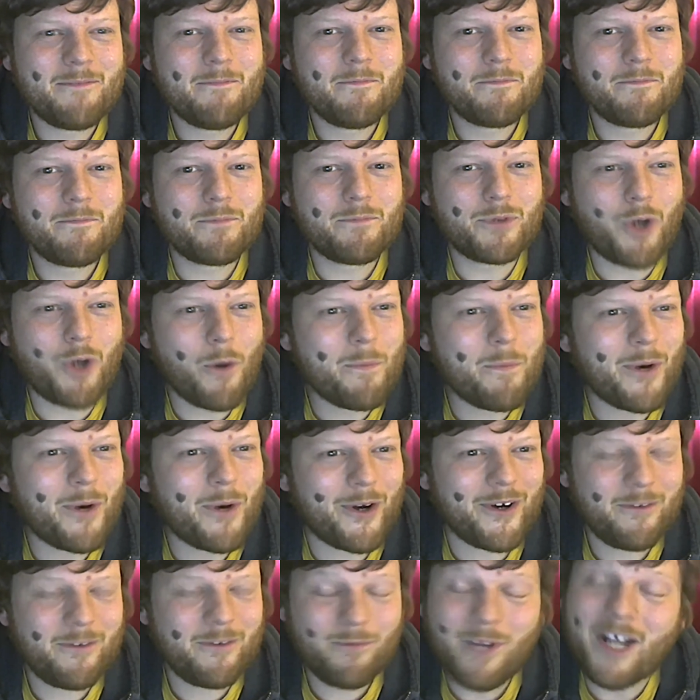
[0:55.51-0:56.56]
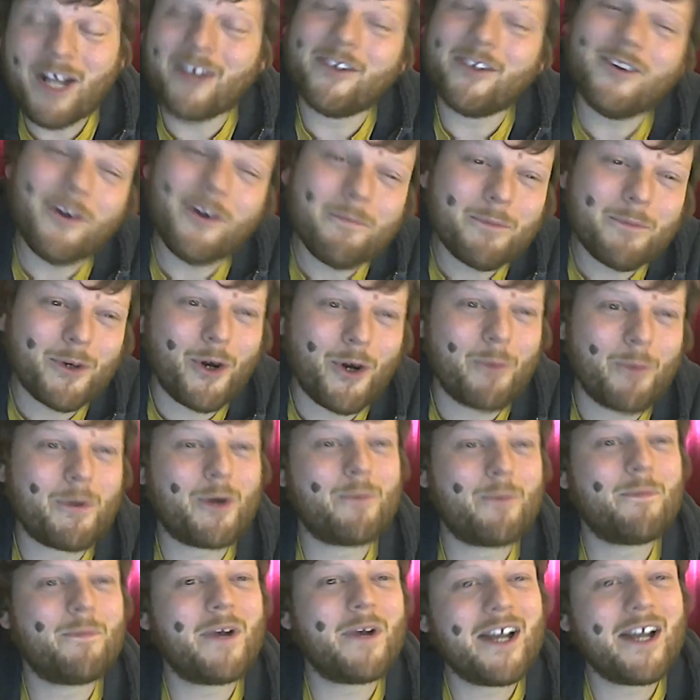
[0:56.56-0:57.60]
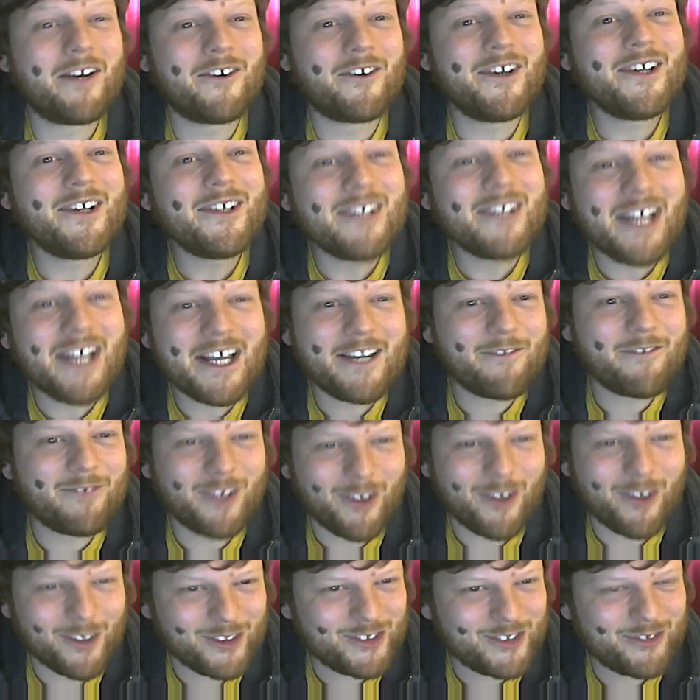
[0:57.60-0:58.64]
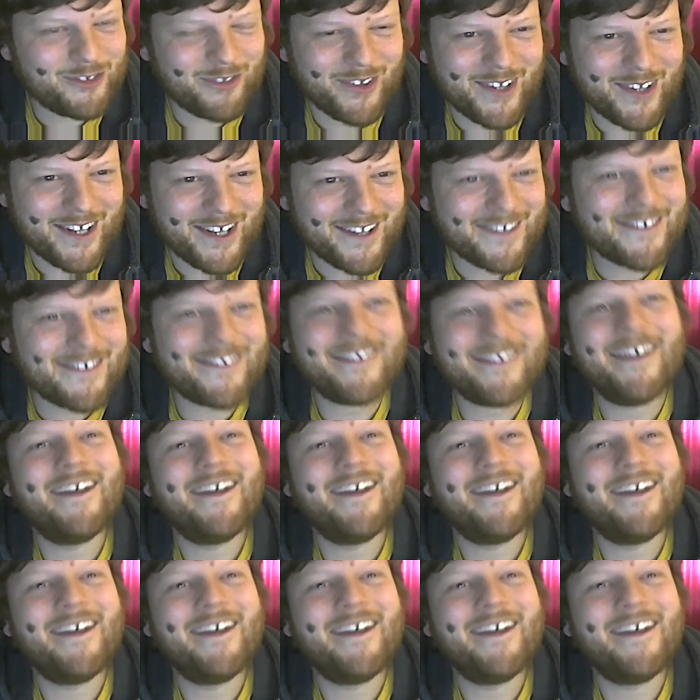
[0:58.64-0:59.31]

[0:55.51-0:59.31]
proper, well, not proper, but a real life launch for this.